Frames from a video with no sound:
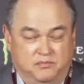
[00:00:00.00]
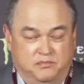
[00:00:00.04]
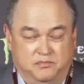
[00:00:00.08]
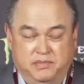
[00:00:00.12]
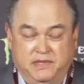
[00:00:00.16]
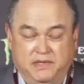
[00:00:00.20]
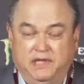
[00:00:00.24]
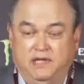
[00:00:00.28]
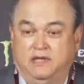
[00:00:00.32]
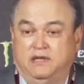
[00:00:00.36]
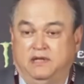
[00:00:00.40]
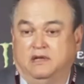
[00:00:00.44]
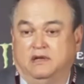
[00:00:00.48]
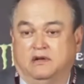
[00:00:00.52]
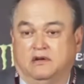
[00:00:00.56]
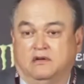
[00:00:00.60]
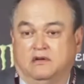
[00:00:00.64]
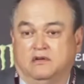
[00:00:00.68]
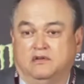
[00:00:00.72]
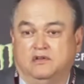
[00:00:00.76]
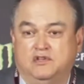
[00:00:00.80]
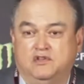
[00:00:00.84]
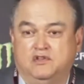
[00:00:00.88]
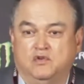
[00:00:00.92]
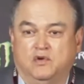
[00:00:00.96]
be
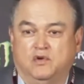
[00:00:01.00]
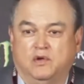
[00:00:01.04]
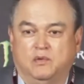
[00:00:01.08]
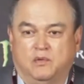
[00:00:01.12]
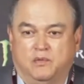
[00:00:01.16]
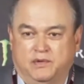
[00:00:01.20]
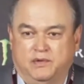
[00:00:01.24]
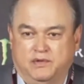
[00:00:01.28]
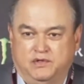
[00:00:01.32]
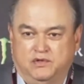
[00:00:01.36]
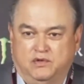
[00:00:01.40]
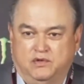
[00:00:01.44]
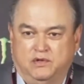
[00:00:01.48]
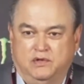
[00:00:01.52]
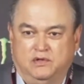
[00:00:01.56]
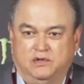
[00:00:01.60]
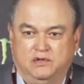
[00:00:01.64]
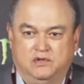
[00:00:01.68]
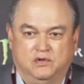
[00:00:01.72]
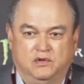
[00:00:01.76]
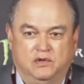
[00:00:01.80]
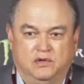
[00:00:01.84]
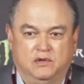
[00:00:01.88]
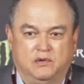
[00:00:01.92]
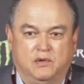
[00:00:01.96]
here doing what we're
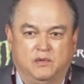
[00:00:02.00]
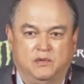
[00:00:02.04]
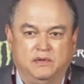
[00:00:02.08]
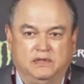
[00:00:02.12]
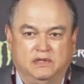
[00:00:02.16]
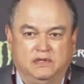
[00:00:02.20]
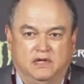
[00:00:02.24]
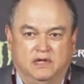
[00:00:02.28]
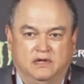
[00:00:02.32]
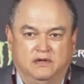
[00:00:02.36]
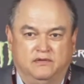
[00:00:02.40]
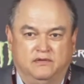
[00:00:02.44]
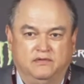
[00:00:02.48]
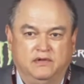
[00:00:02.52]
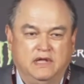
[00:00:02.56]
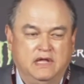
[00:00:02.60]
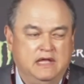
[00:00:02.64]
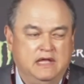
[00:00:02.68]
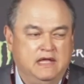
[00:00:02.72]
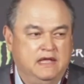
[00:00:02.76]
doing what we love,